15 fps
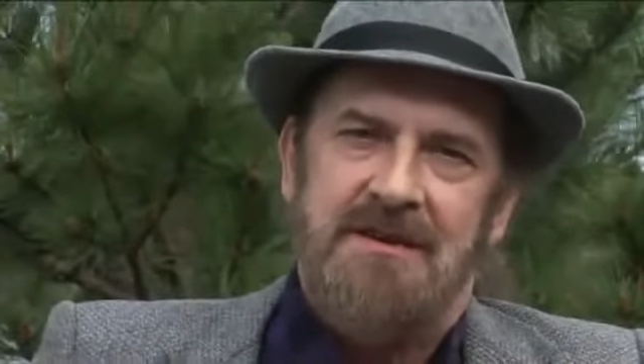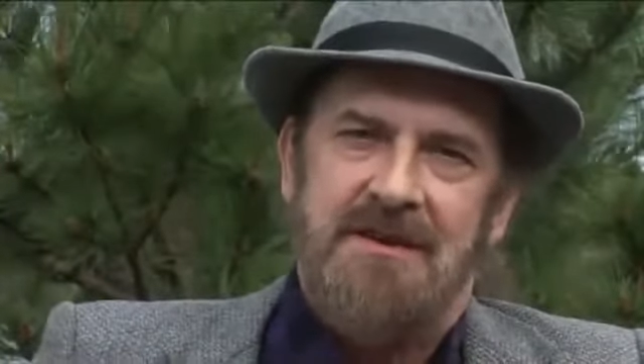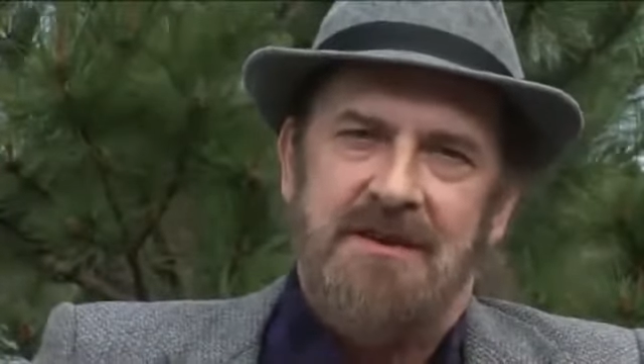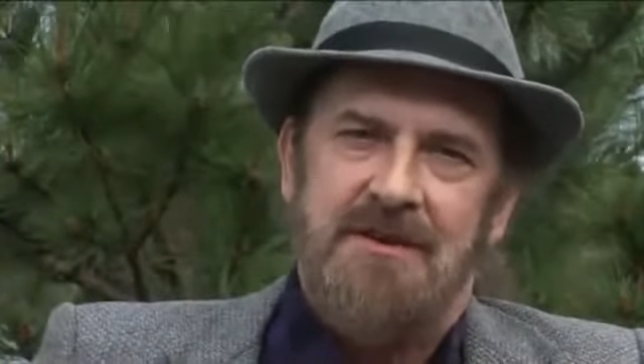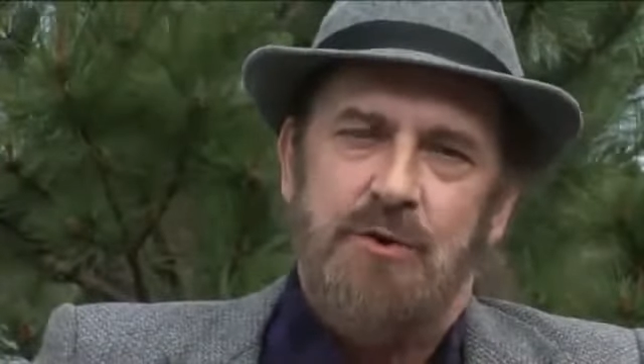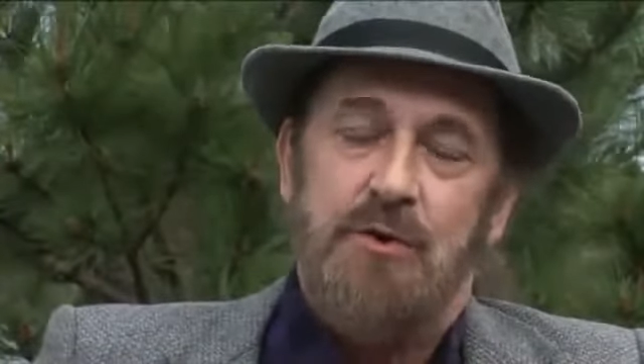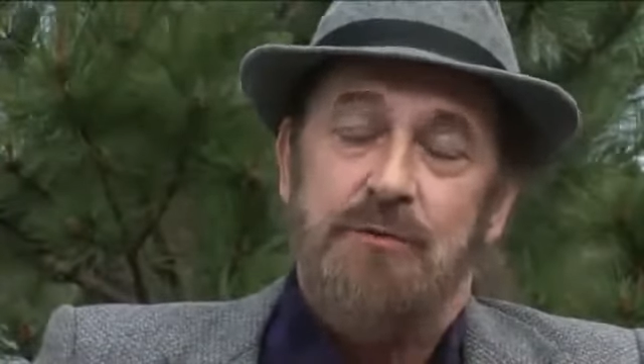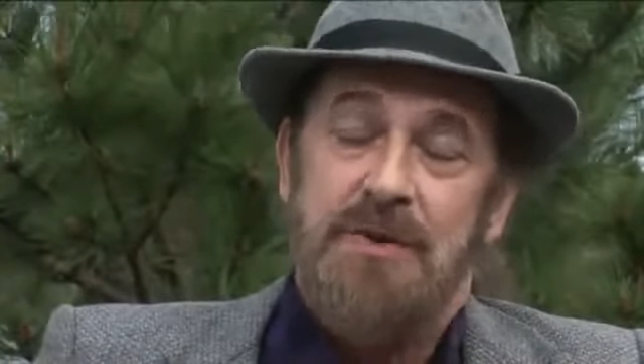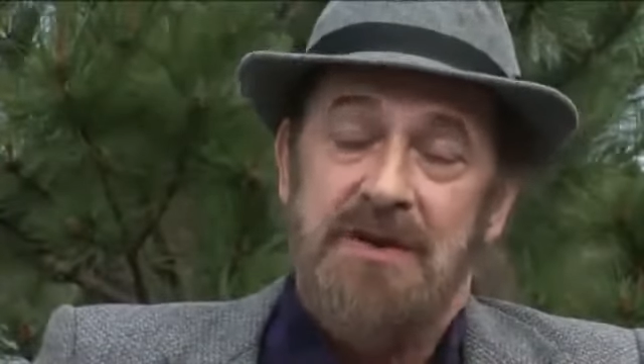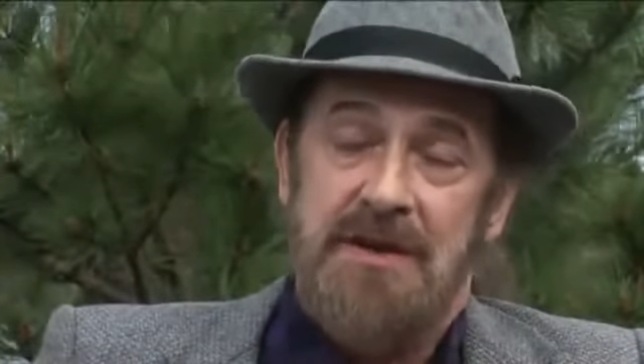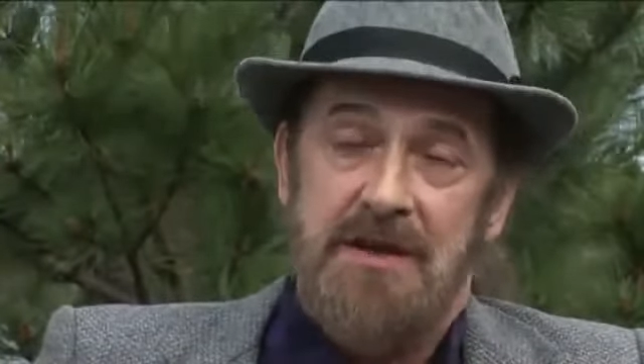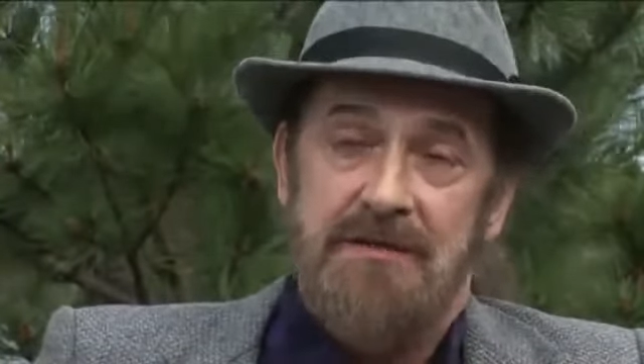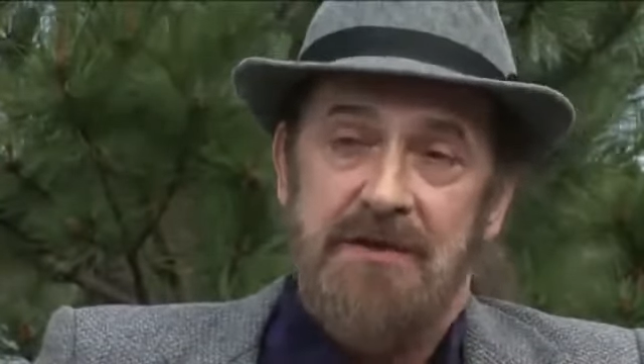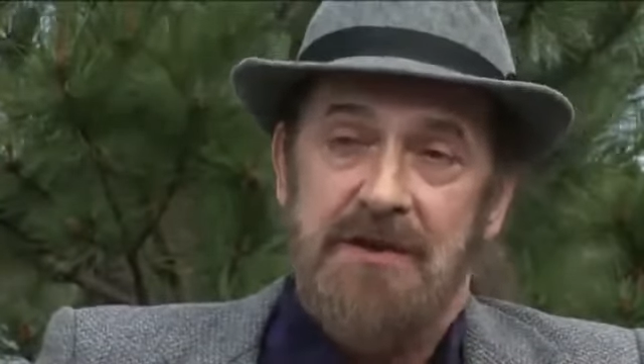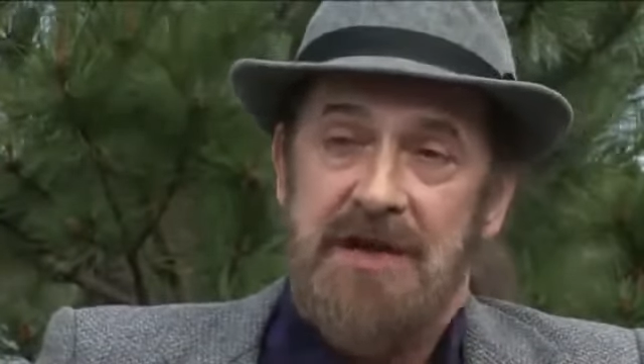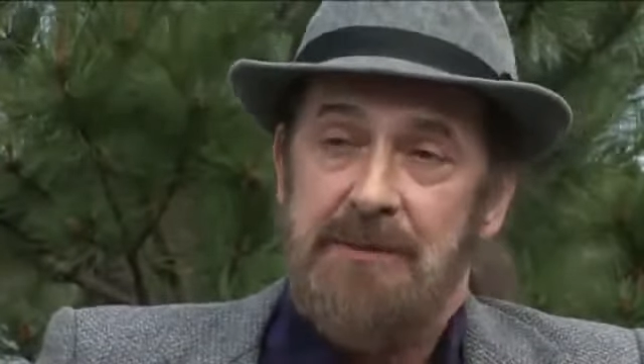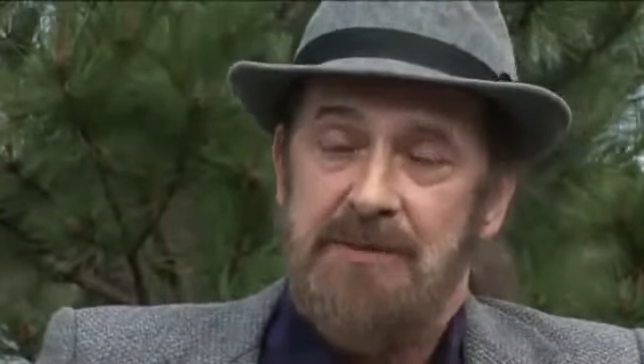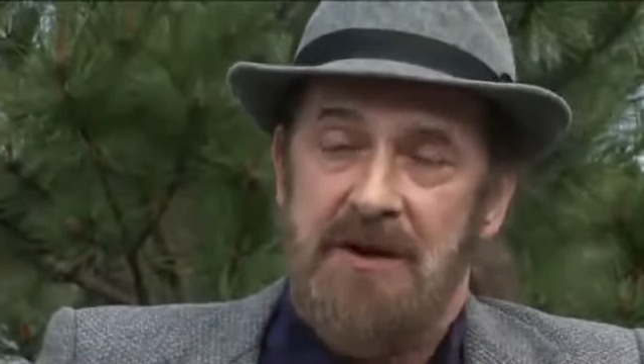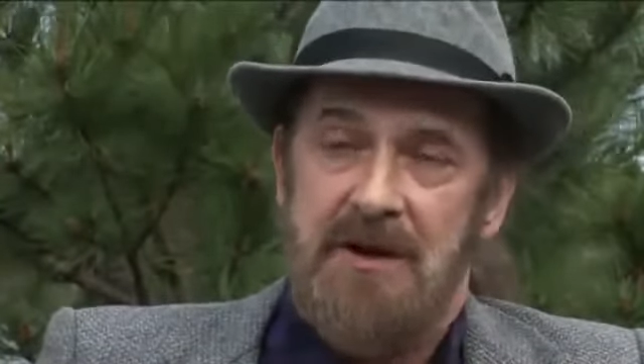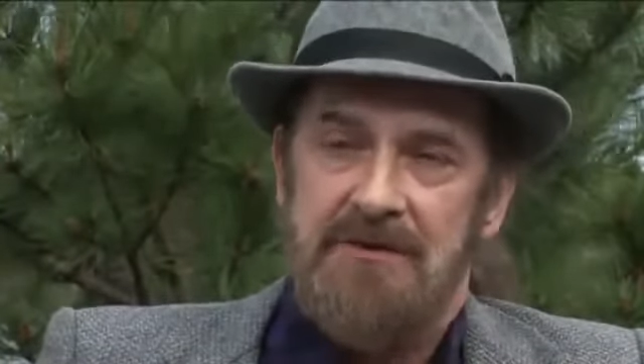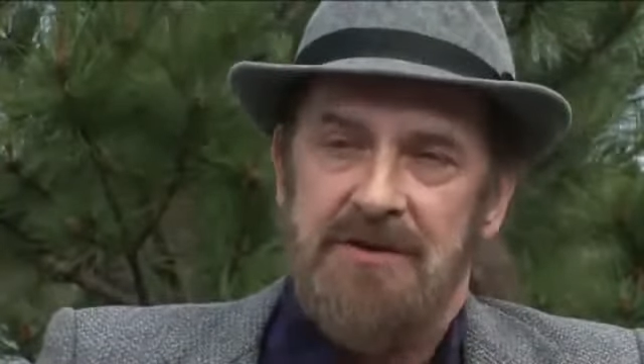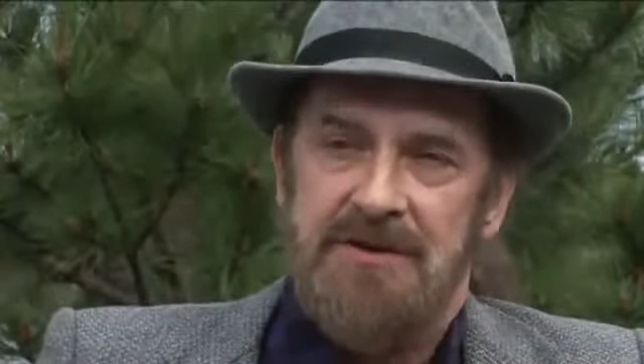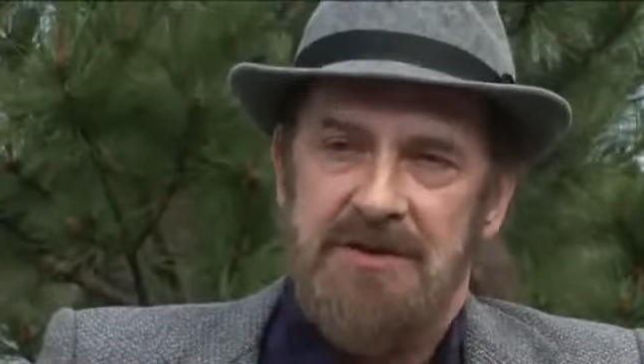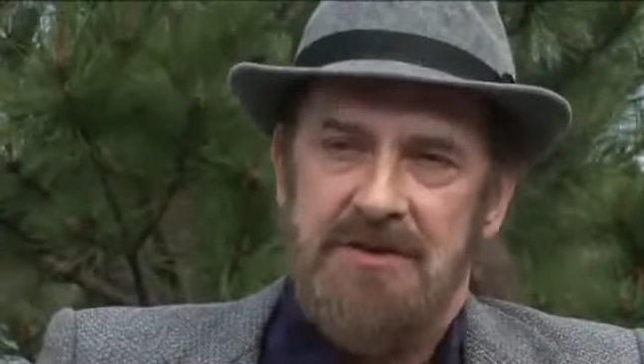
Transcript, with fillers: uh, who have been here for a couple of hundred